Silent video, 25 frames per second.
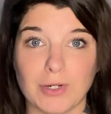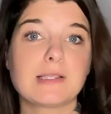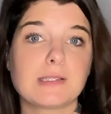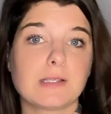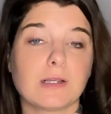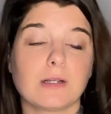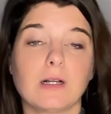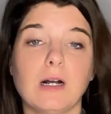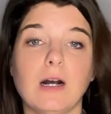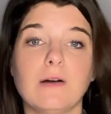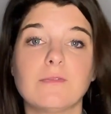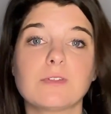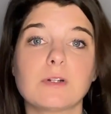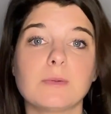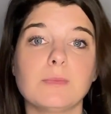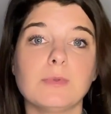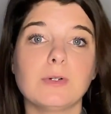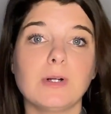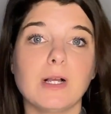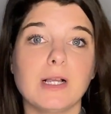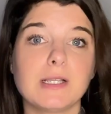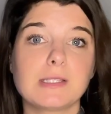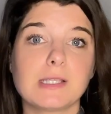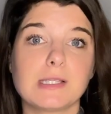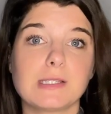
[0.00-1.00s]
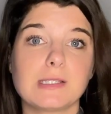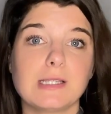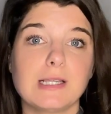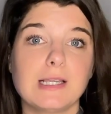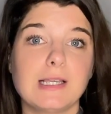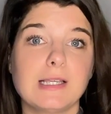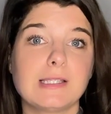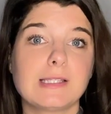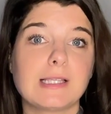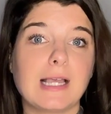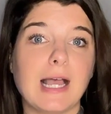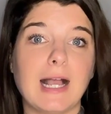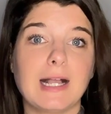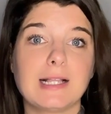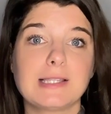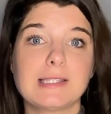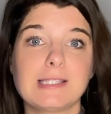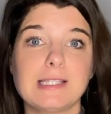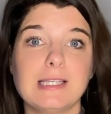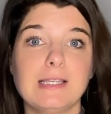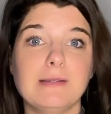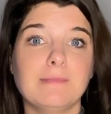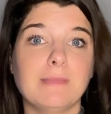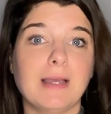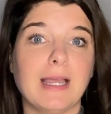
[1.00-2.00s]
As uncomfortable as this is,
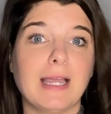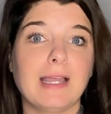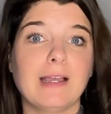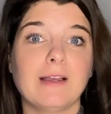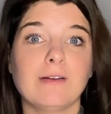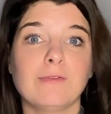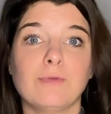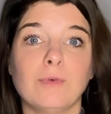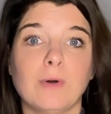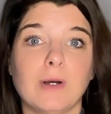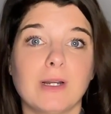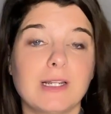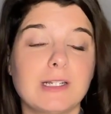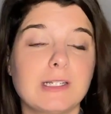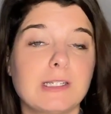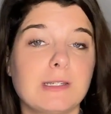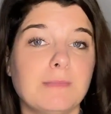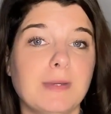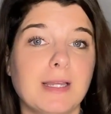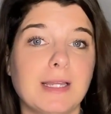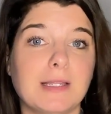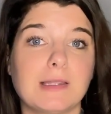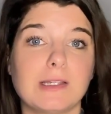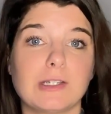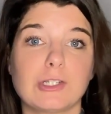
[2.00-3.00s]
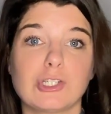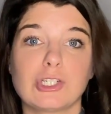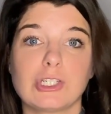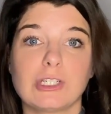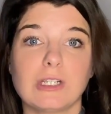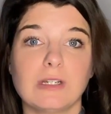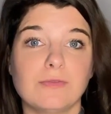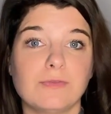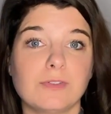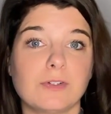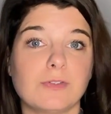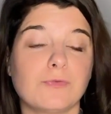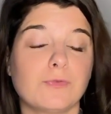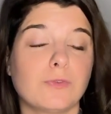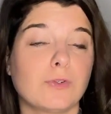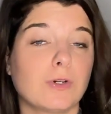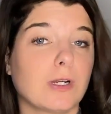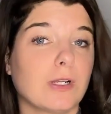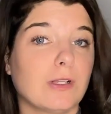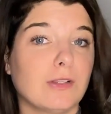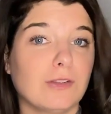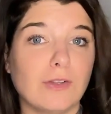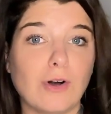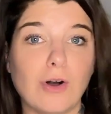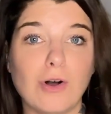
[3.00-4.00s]
Etsy may have wanted to make this shift for
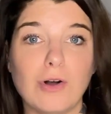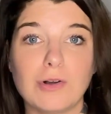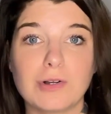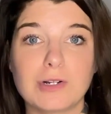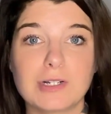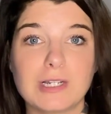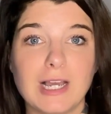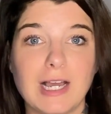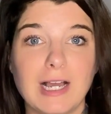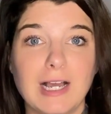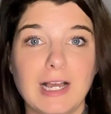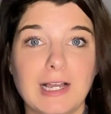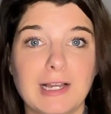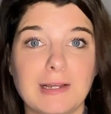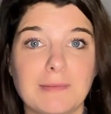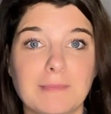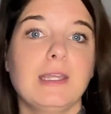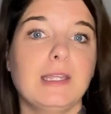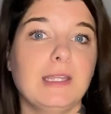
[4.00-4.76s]
a long time.